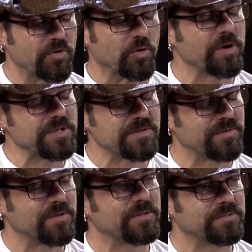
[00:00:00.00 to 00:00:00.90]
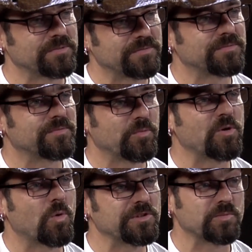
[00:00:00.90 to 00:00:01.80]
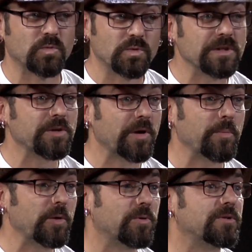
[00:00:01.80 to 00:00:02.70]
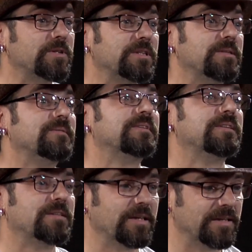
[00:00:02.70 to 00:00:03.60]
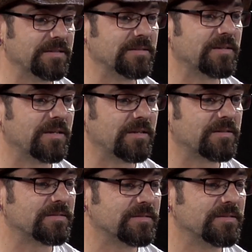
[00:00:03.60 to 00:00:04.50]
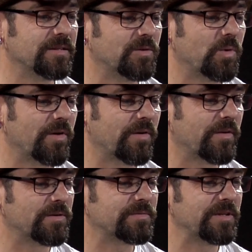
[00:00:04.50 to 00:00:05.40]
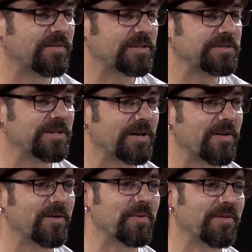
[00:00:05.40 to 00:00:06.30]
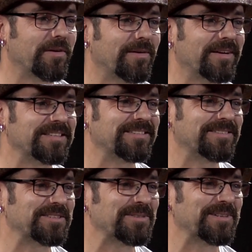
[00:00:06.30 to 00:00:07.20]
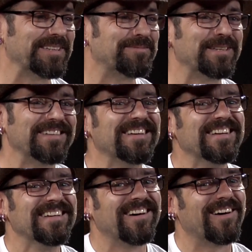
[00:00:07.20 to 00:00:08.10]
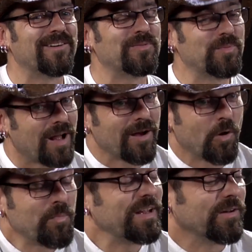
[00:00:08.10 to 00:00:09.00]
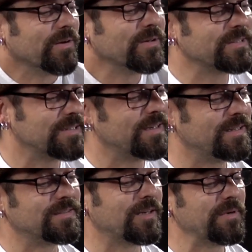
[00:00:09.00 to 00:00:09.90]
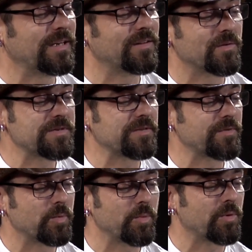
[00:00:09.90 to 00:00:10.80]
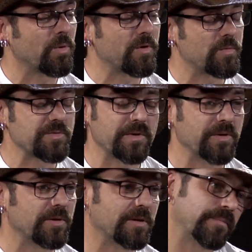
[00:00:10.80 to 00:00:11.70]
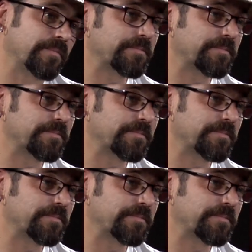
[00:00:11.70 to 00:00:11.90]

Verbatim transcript: the, the grace to record some really great people, right and uh, you know whether they've actually done anything with it or not is another story. But uh, I hope they do. Uh, yeah. I mean, the stuff that we recorded was really good.